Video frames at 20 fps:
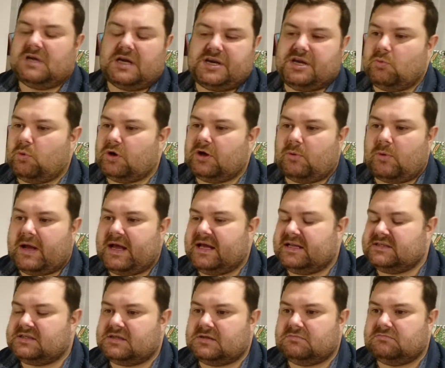and you want to
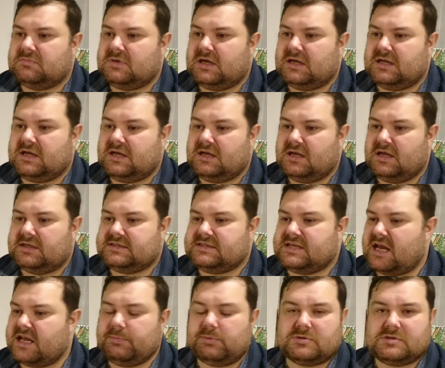add a
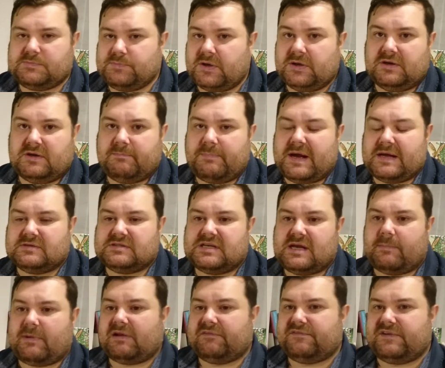tablespoon of
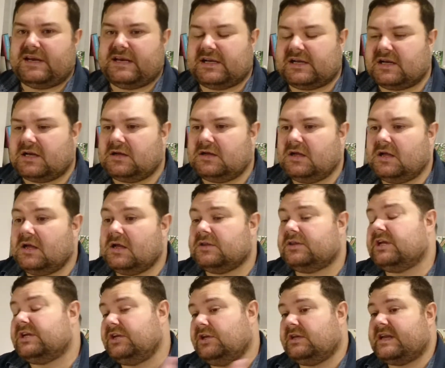balsamic vinegar,
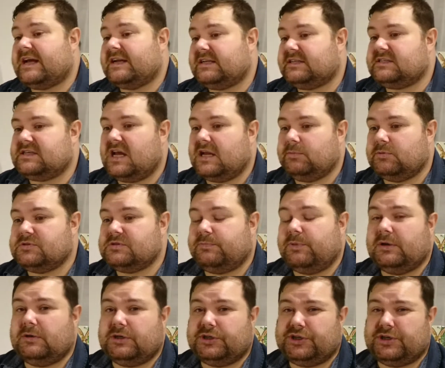then you'd add a
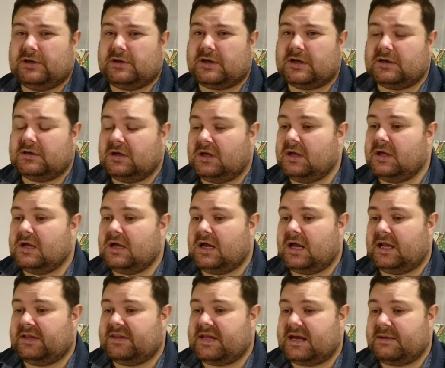tablespoon of sugar,
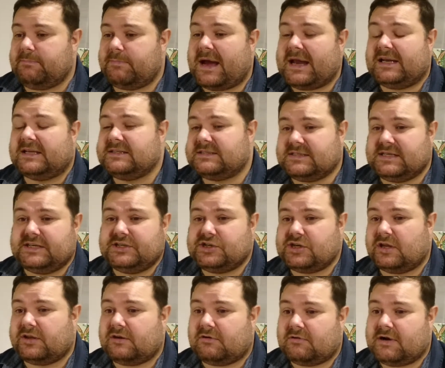and they balance
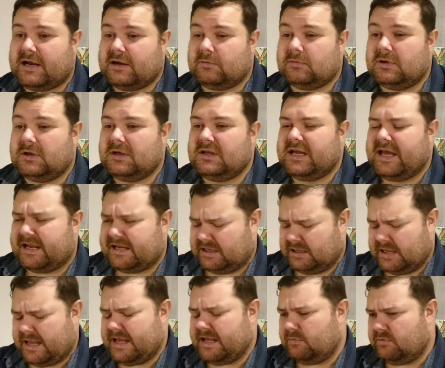each other out.
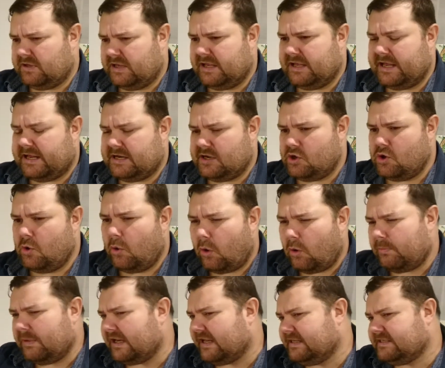It
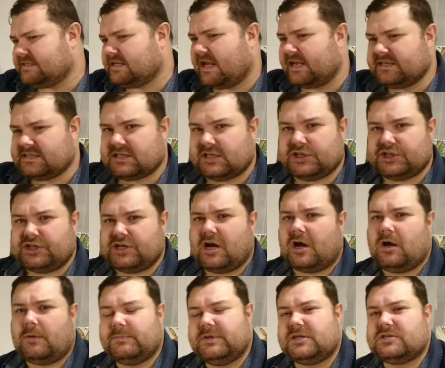normally takes the
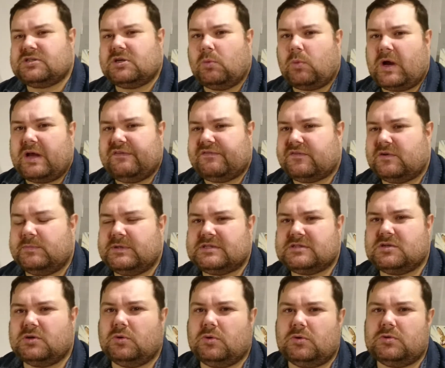sharpness away from a
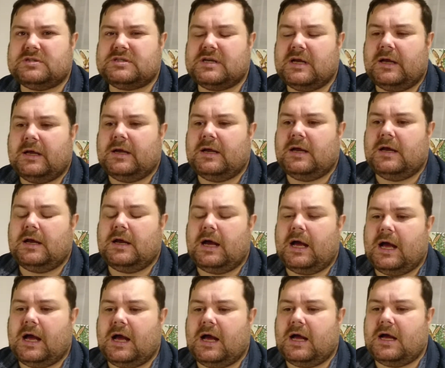sauce
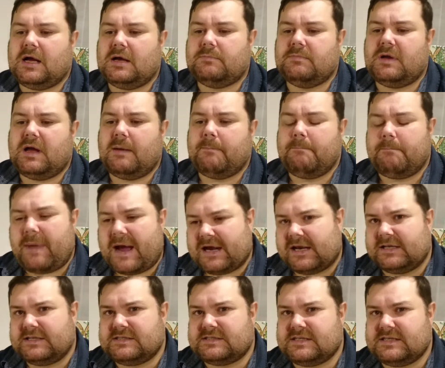and
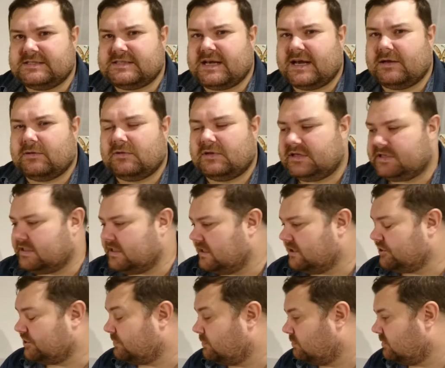balances out the
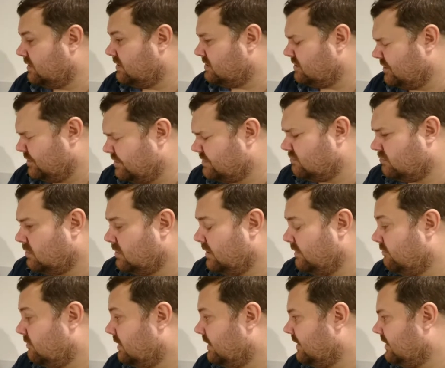dish, which is
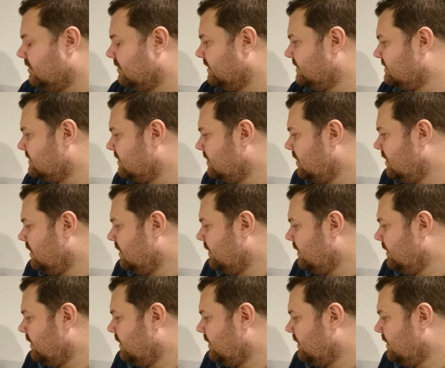really, really nice.